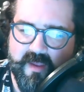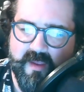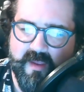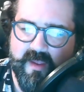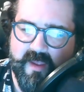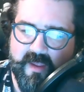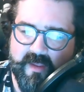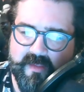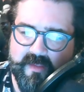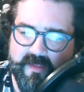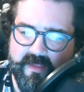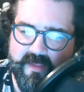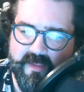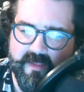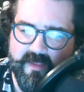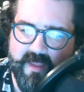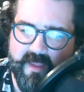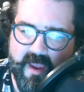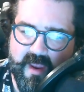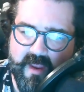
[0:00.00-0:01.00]
and
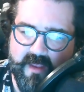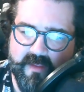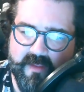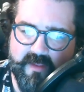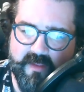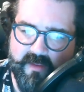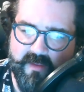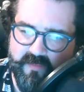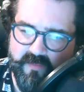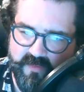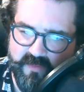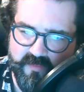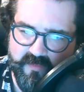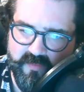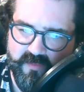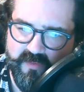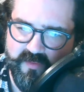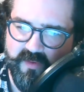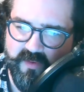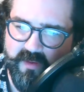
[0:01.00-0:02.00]
Dane. Was,
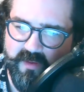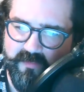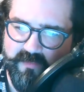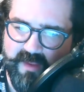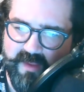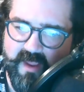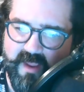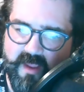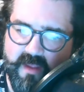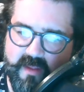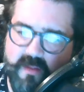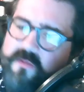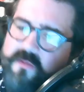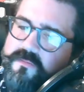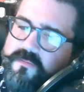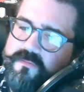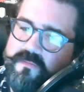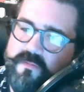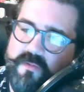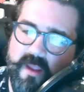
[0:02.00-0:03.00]
what's her name? Dale.
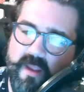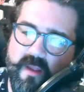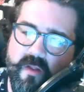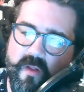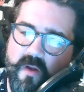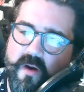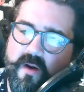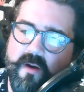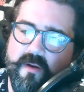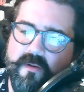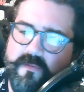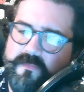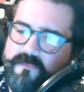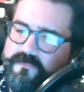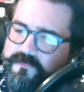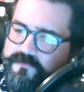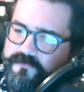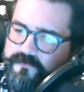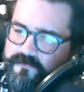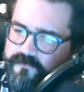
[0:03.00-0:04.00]
Dale Arden.
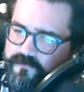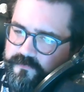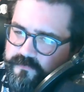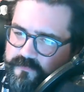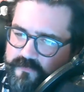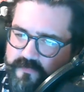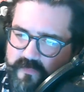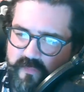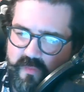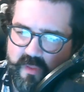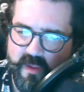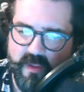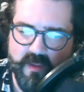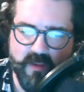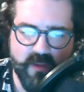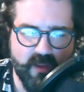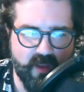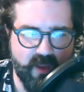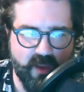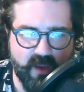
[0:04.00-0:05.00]

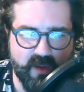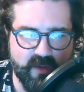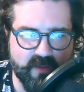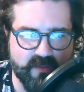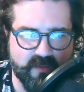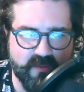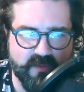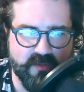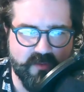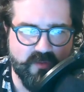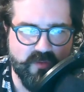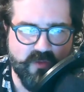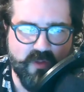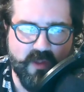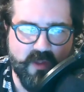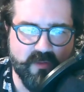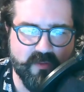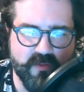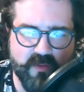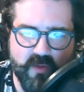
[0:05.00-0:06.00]
And it
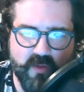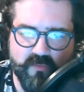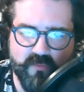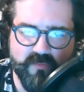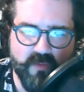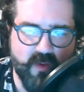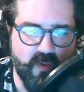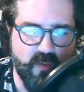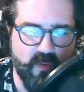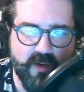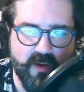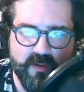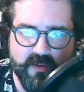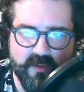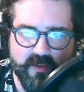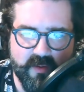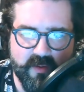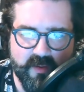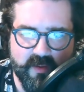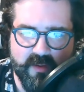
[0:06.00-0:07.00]
just goes nowhere
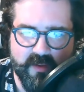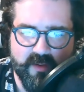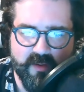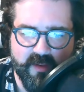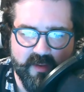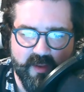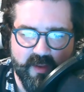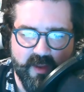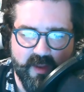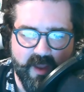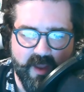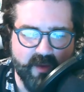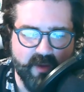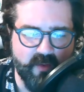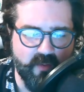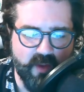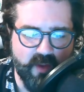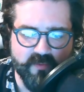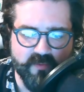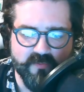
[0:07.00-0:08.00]
uh, I
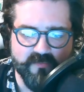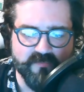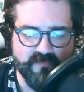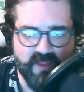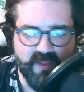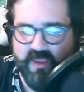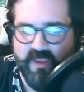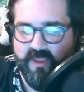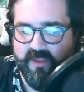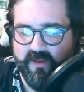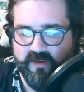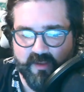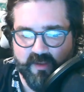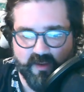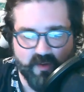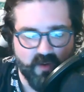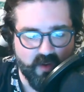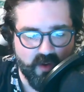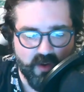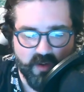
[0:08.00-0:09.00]
don't understand at
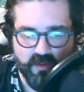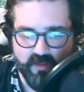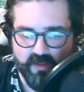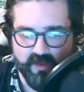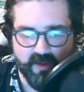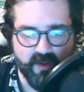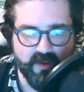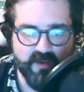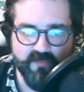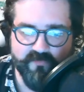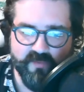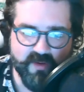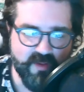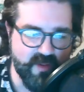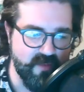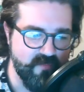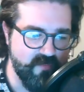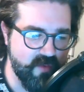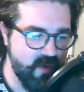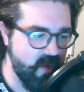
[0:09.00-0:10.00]
all. And even
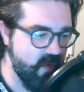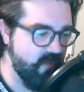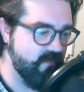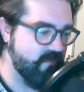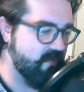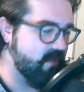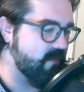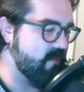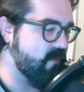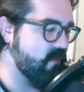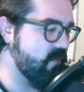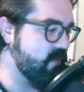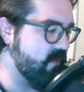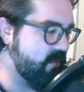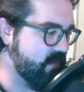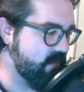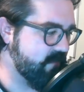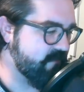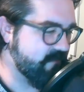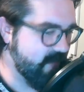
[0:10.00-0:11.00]
giving over to the,
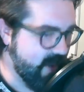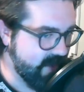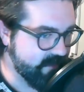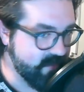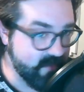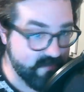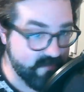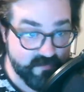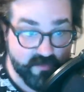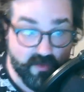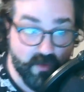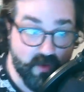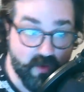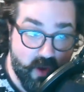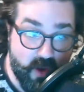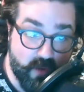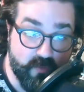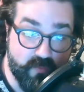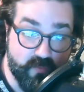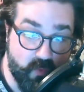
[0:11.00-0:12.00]
the fact that it's like a
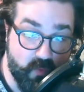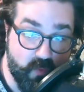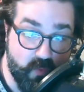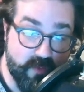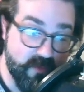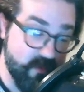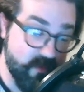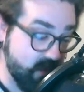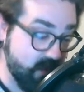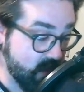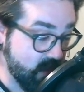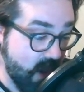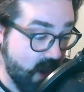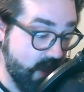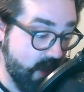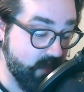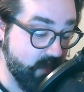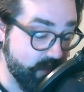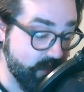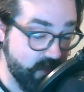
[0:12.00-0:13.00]
cartoon, it's like a
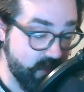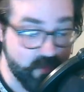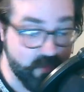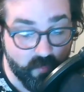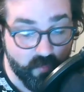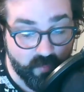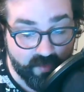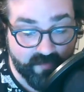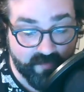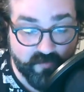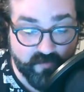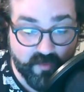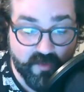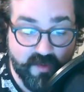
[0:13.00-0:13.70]
comic book or whatever,